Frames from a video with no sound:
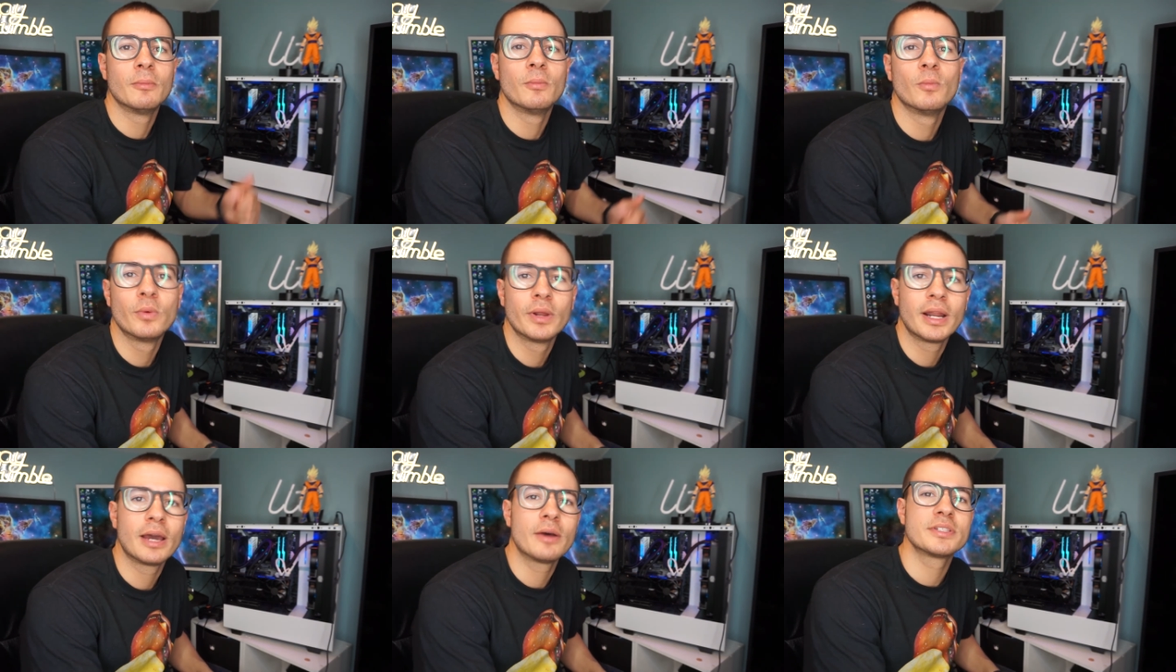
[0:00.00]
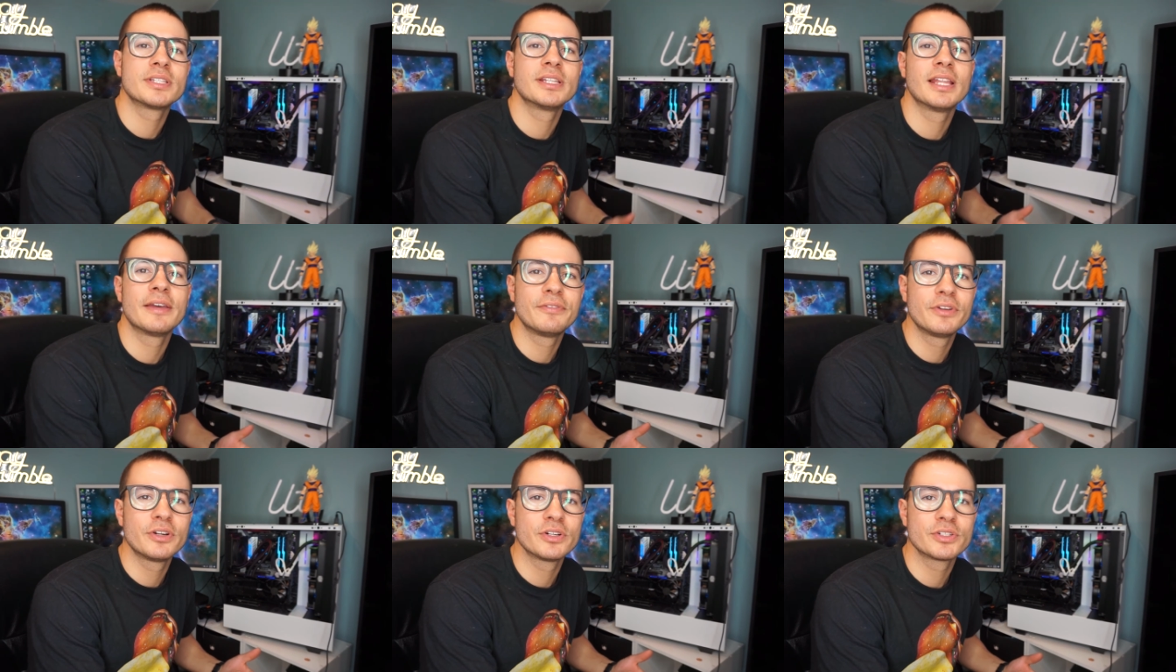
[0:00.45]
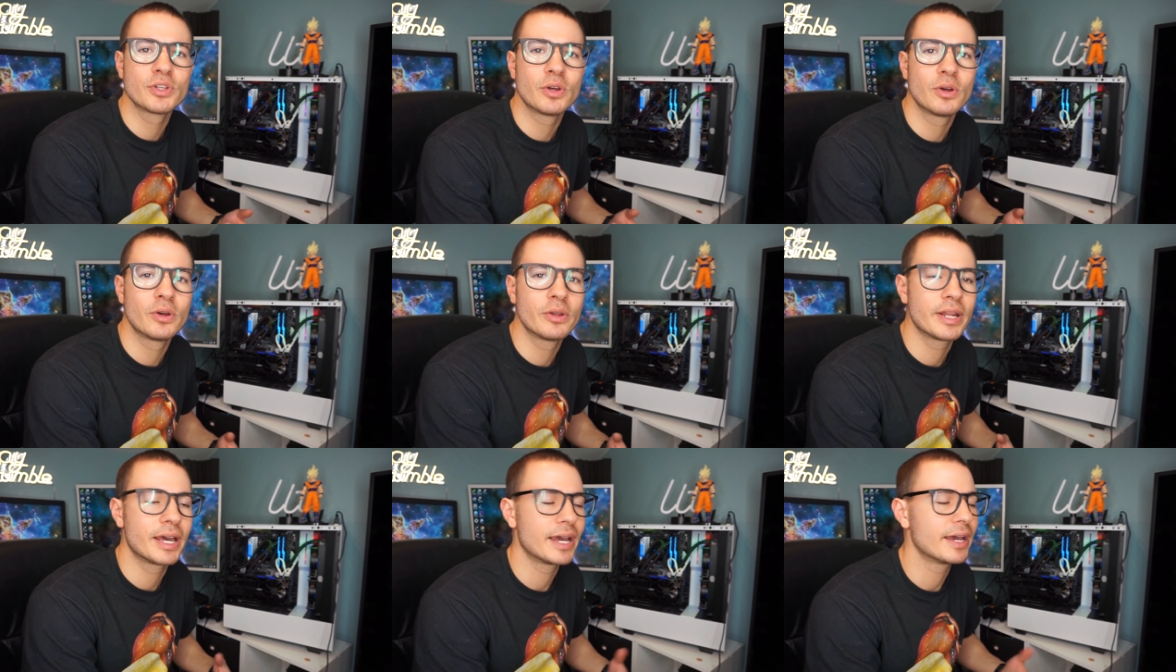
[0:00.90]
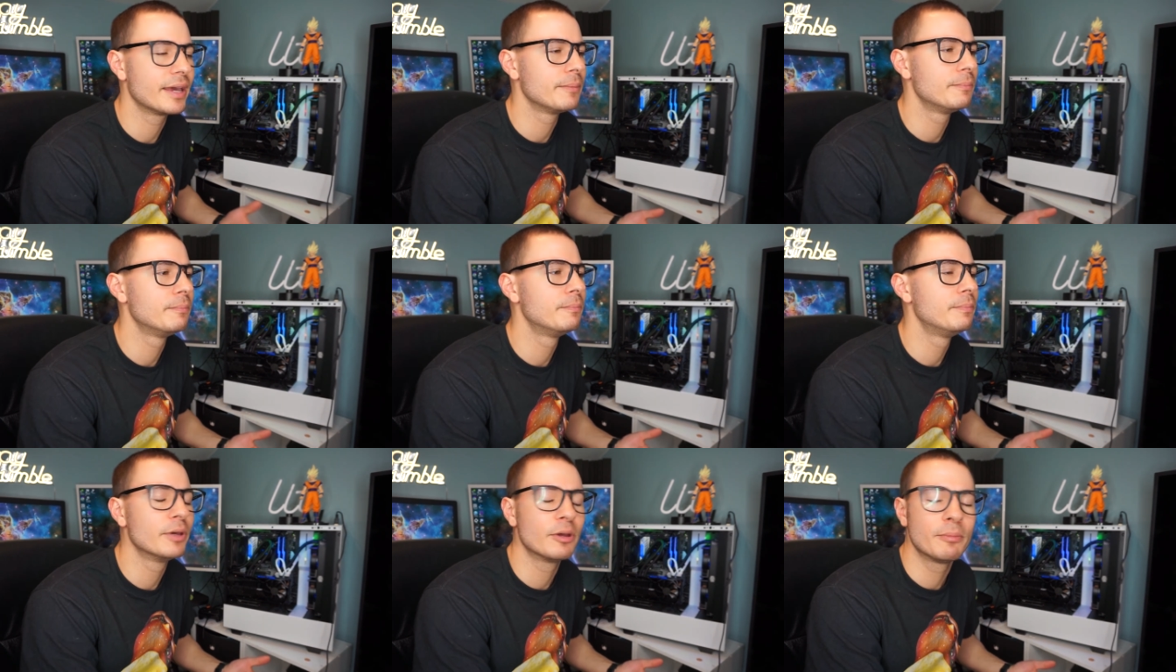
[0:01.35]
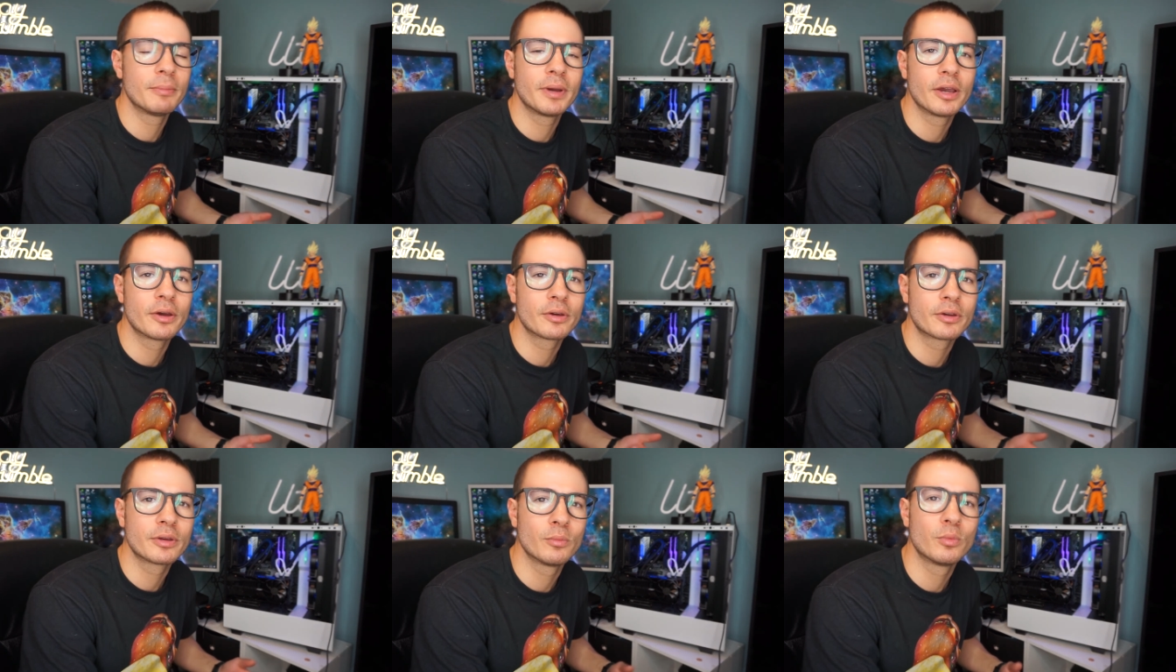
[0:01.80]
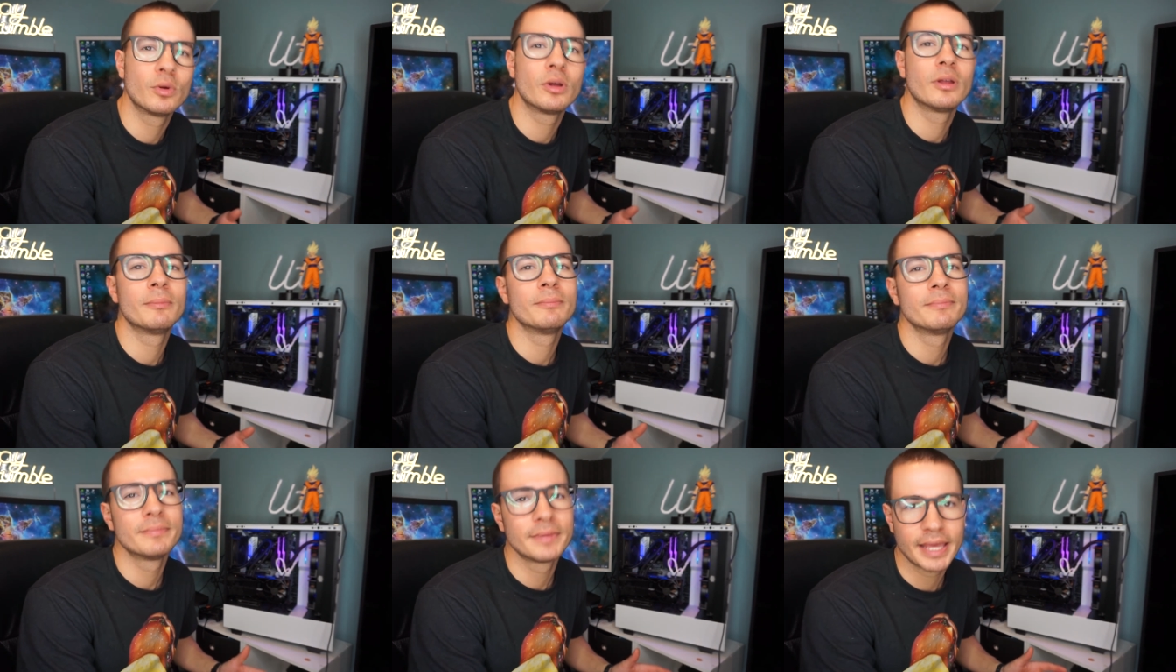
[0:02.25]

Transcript: When I was 11 years old, I built my own,